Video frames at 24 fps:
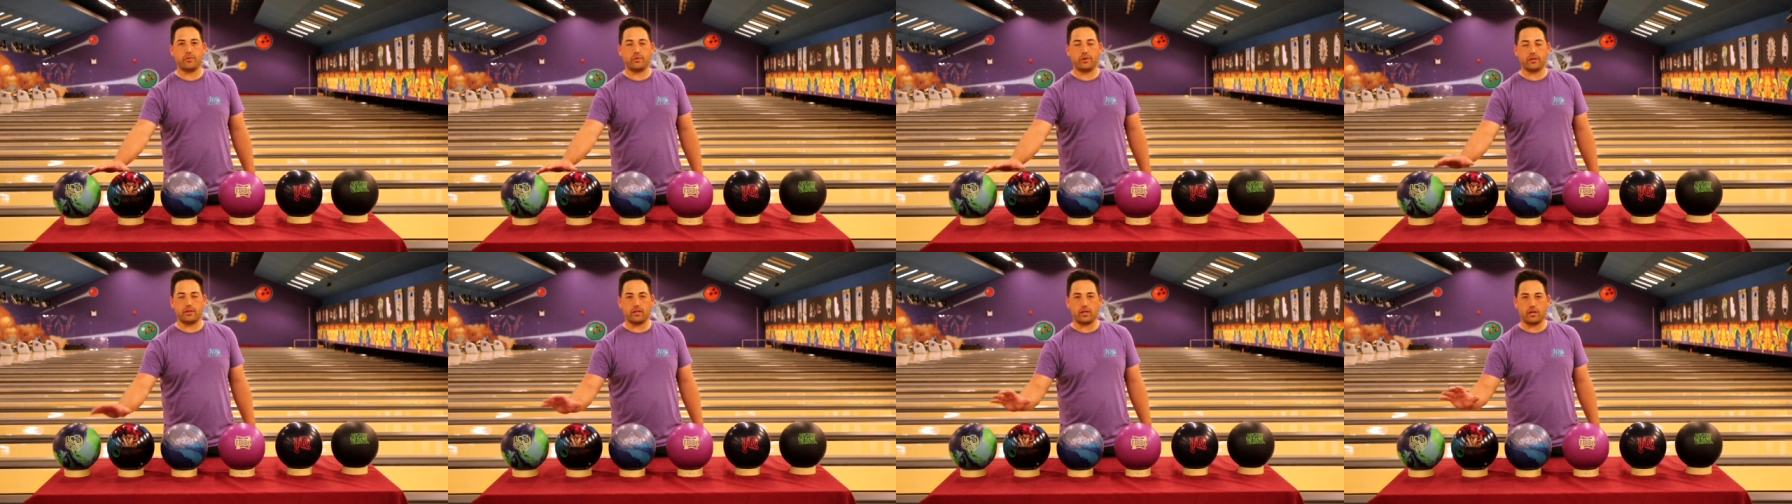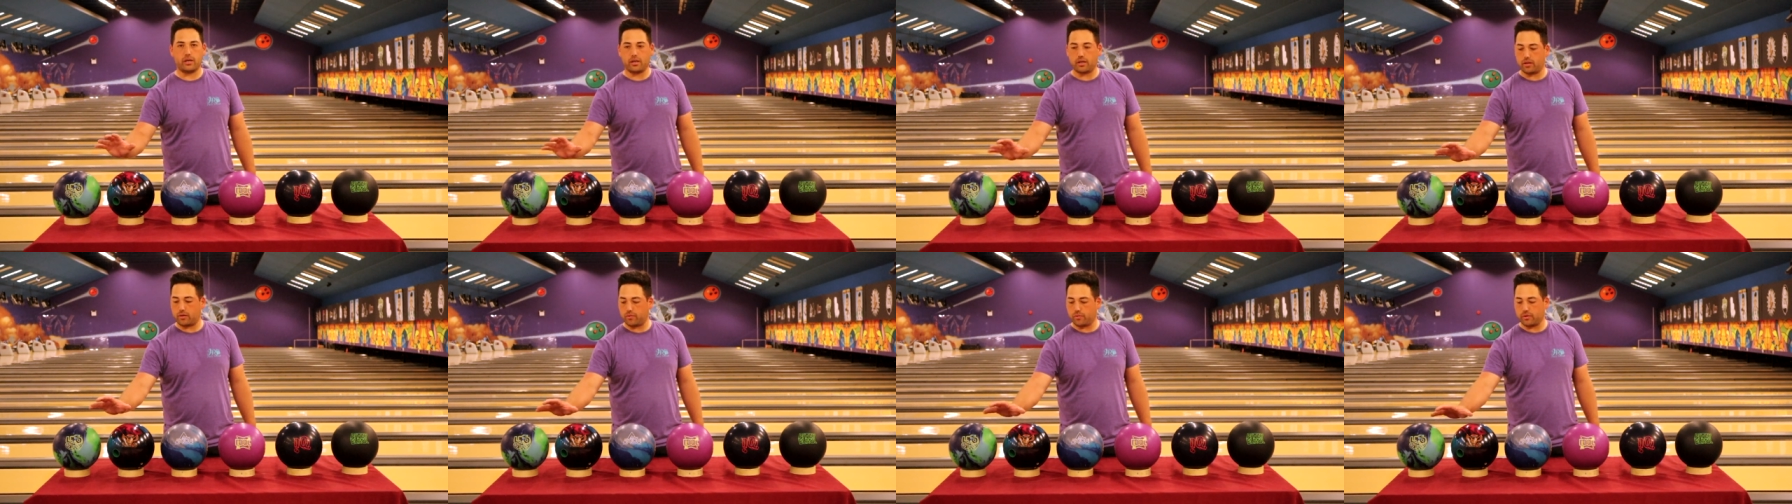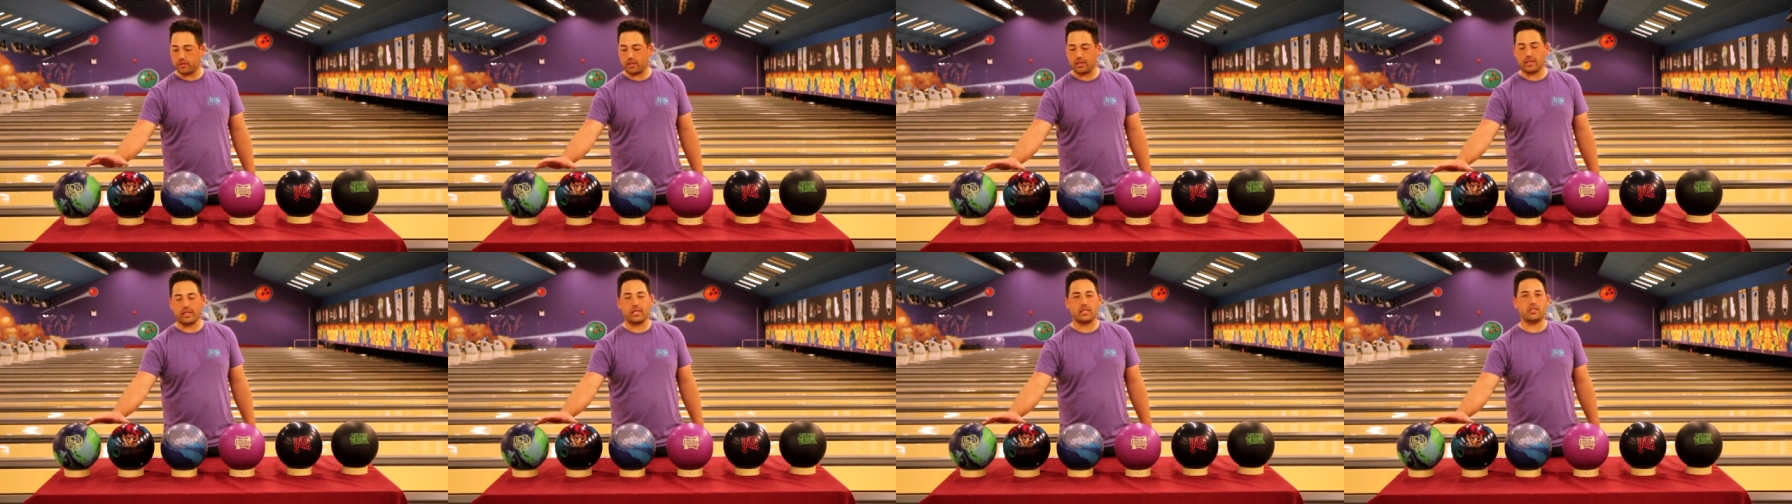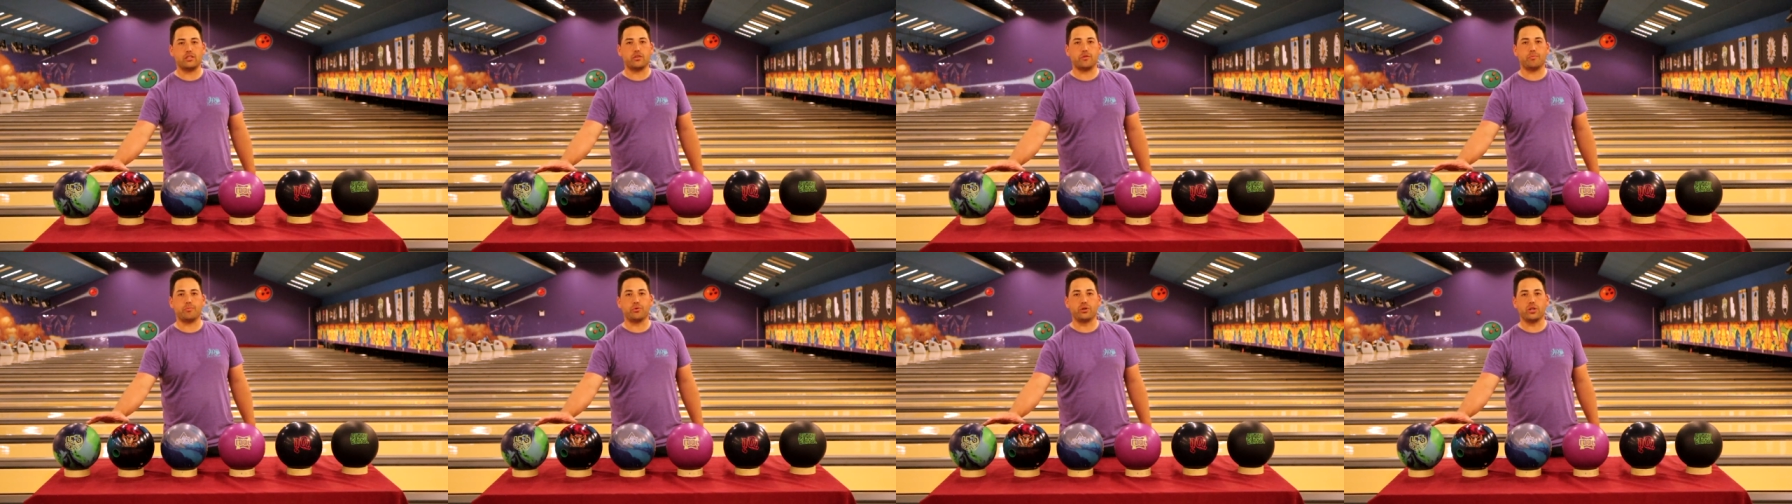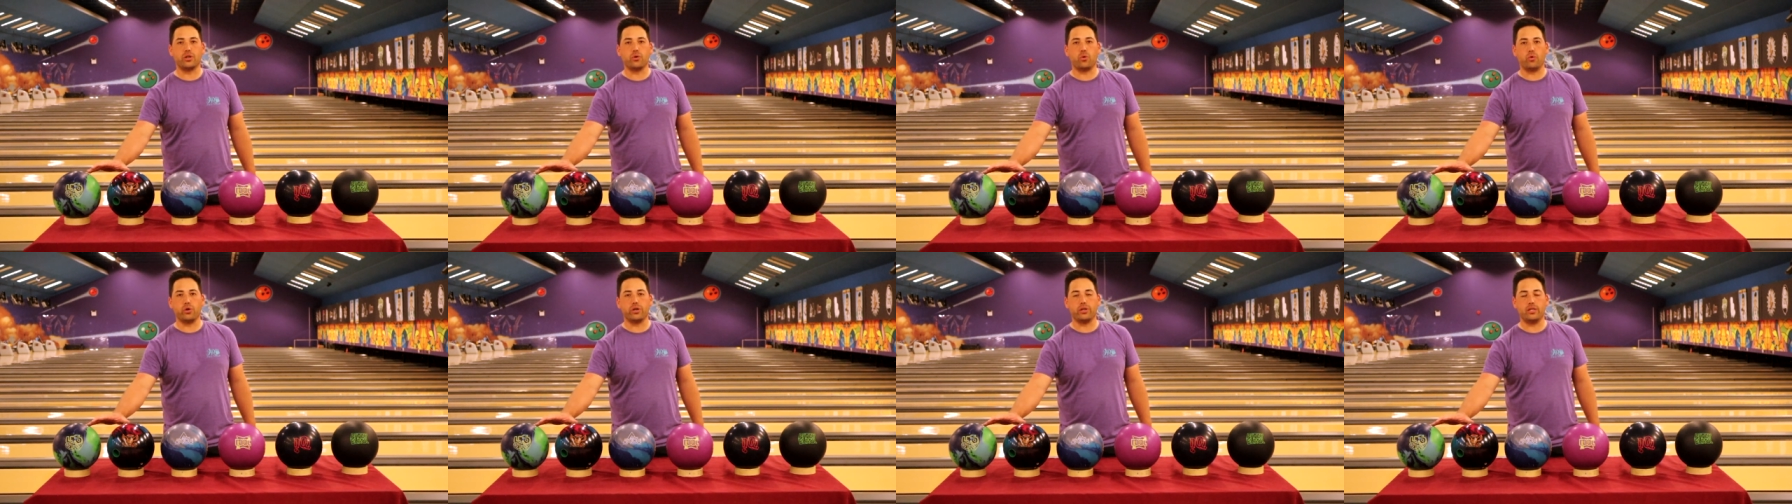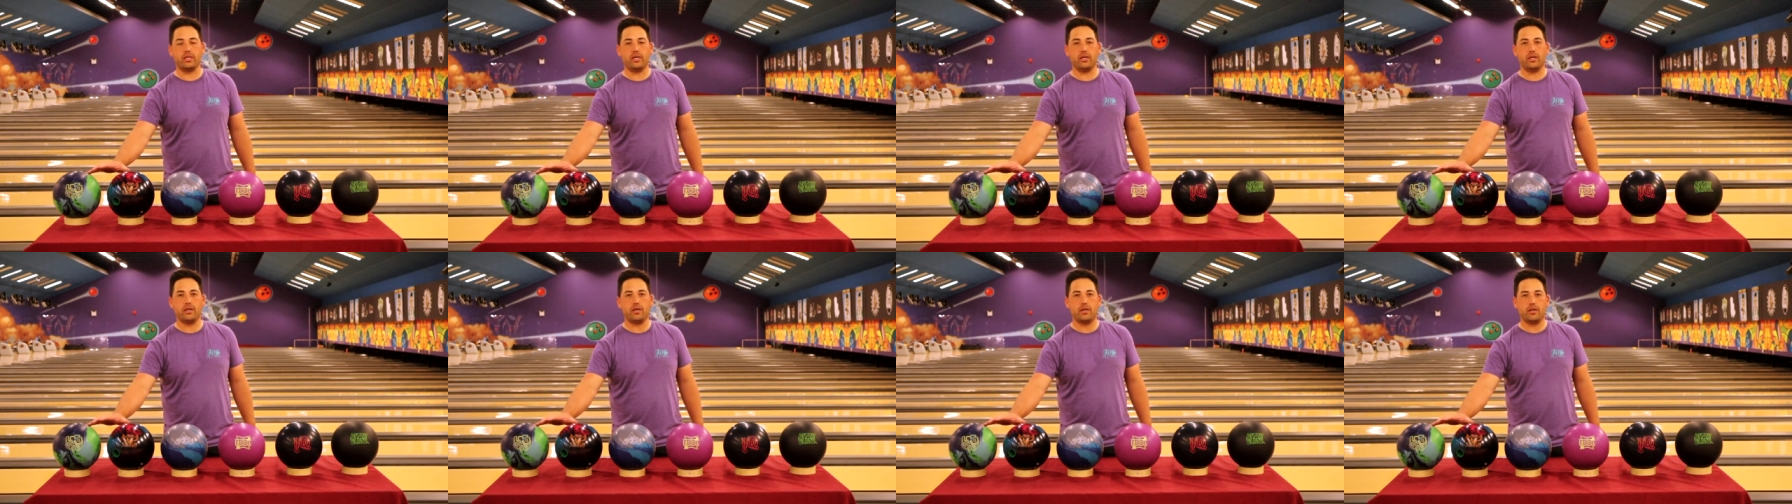When the, when the lanes are pretty
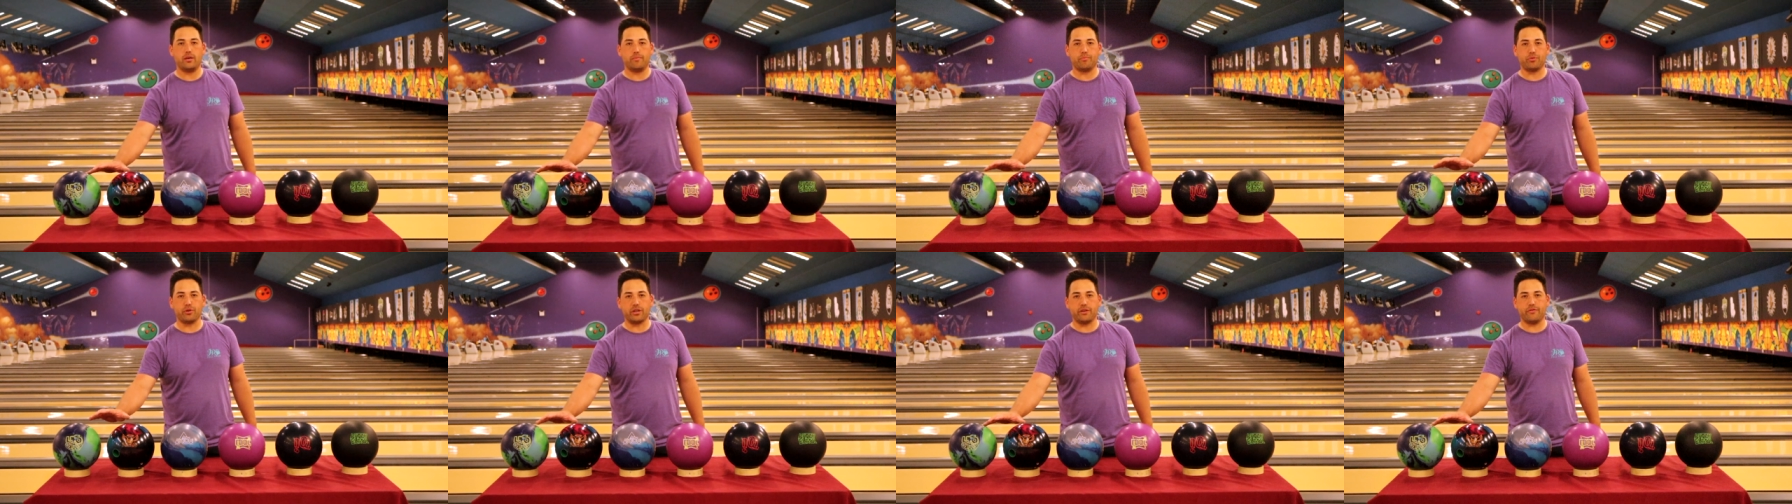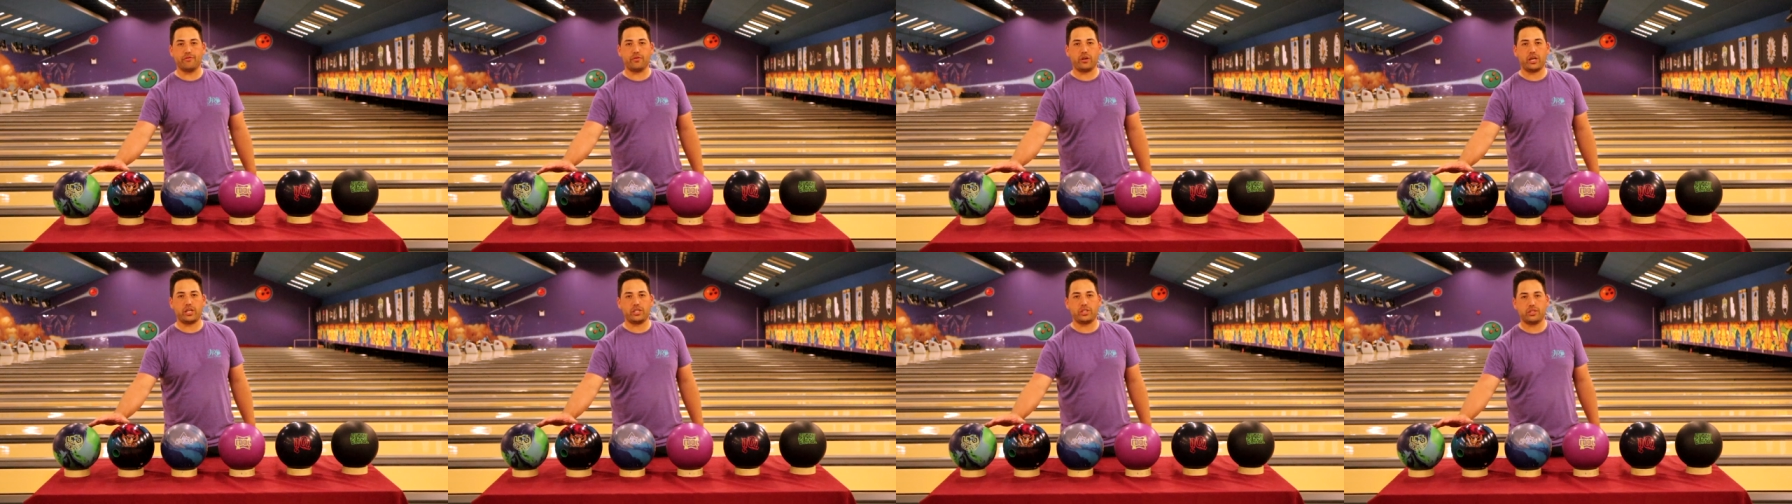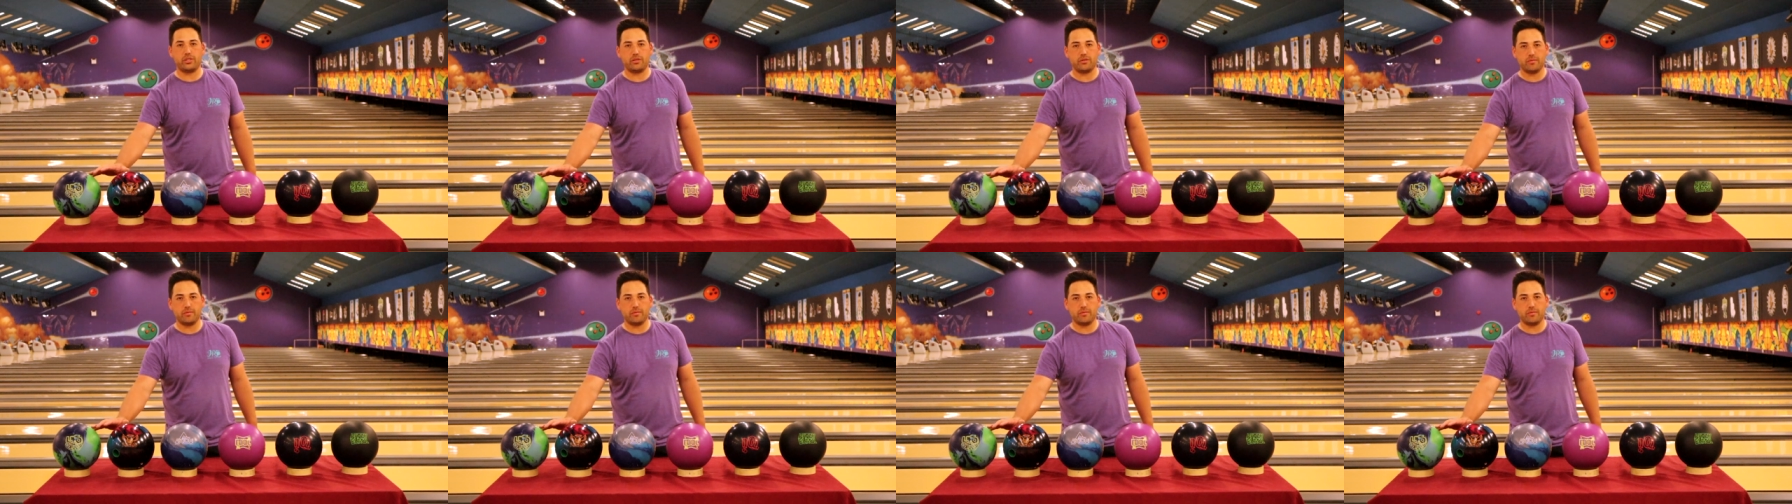oily, pretty fresh.